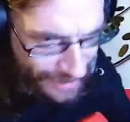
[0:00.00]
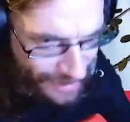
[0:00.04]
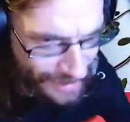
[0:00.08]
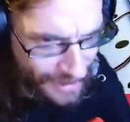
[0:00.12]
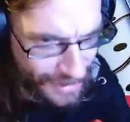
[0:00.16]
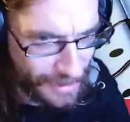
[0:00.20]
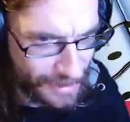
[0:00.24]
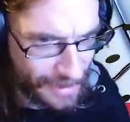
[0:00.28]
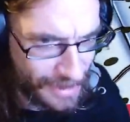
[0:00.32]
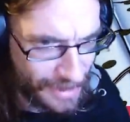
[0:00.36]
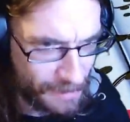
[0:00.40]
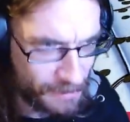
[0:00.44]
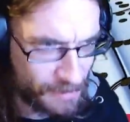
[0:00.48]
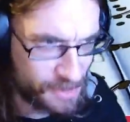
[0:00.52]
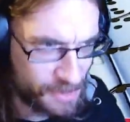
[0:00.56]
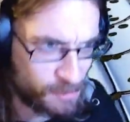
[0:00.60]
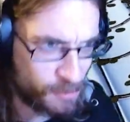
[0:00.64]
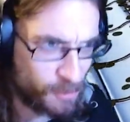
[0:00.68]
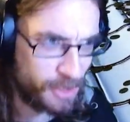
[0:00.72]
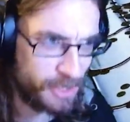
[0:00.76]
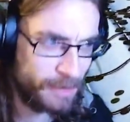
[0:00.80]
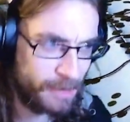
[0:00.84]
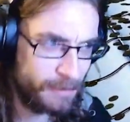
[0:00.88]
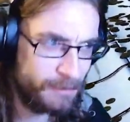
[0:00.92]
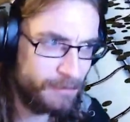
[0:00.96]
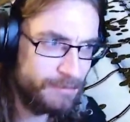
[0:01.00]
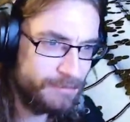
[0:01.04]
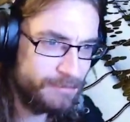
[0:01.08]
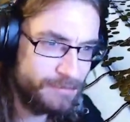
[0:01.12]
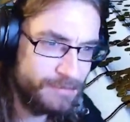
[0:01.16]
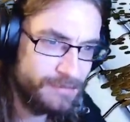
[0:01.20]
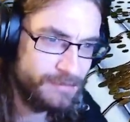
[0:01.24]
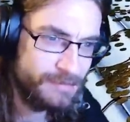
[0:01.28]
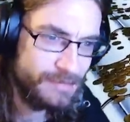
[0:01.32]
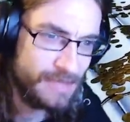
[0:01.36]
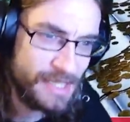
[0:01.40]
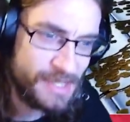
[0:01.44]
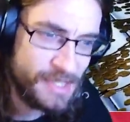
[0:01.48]
cannot aim this morning.
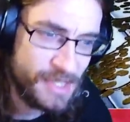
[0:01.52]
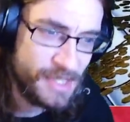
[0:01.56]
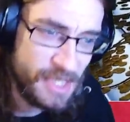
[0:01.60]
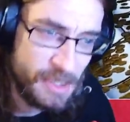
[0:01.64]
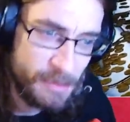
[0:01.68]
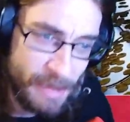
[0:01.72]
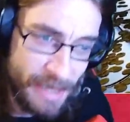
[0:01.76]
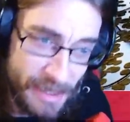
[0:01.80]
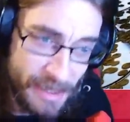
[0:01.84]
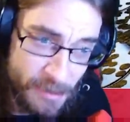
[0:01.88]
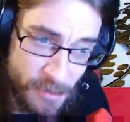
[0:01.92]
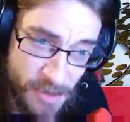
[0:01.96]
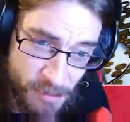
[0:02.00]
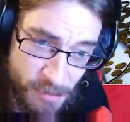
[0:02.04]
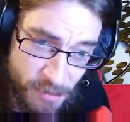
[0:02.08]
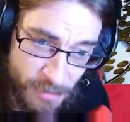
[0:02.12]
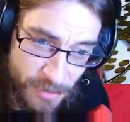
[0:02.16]
I tell you, my aim was...